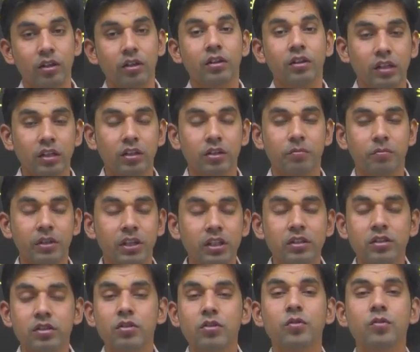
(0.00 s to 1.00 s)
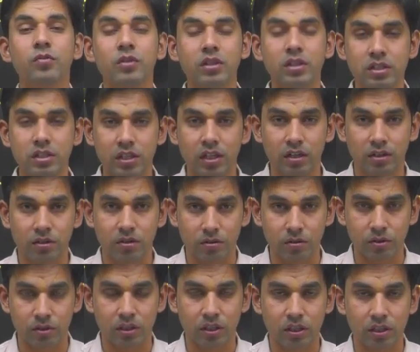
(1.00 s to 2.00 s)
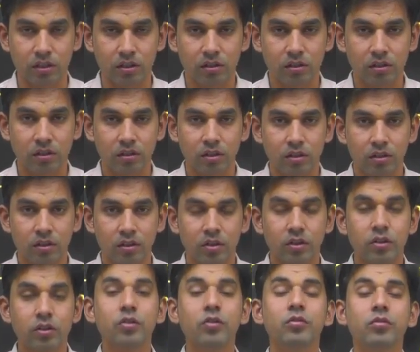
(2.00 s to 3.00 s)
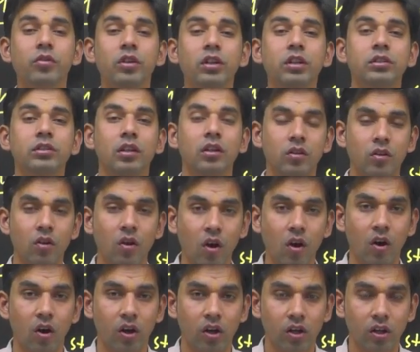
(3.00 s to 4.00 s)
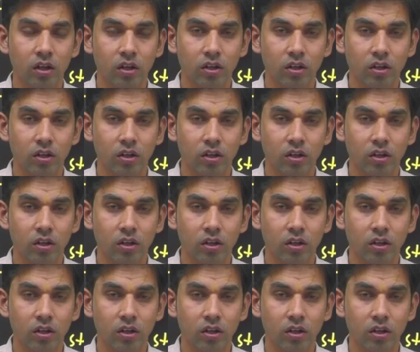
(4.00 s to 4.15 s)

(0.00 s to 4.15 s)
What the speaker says: It means universal truth, universal law,